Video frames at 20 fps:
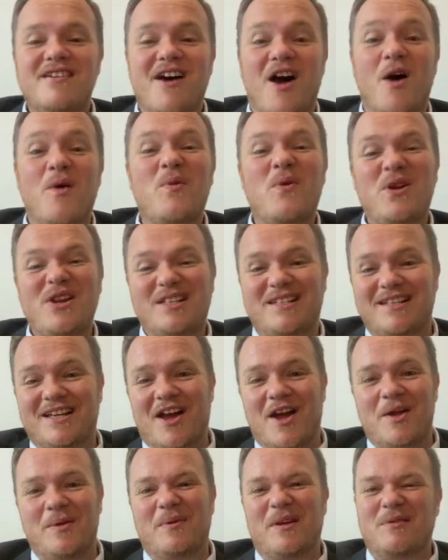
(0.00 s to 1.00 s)
I wanted to
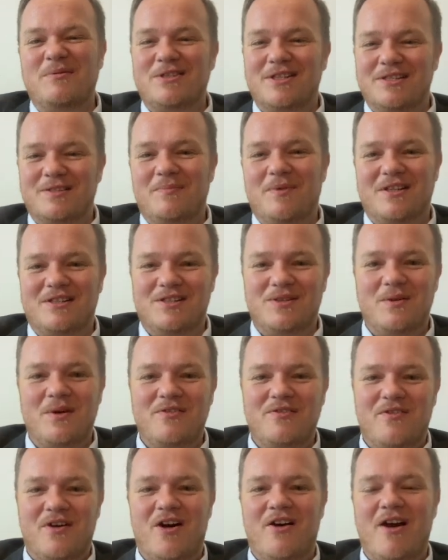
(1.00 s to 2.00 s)
go, but it was just a bit too
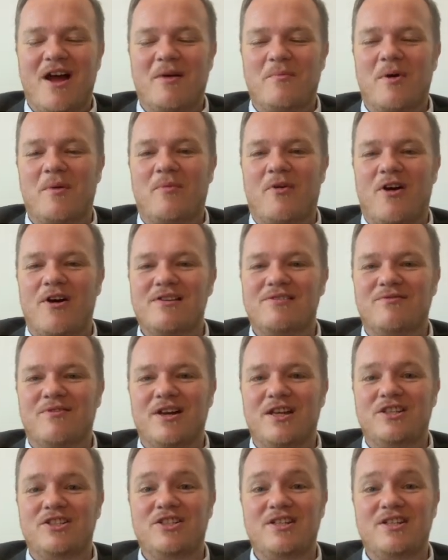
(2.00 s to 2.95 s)
far out of my price range.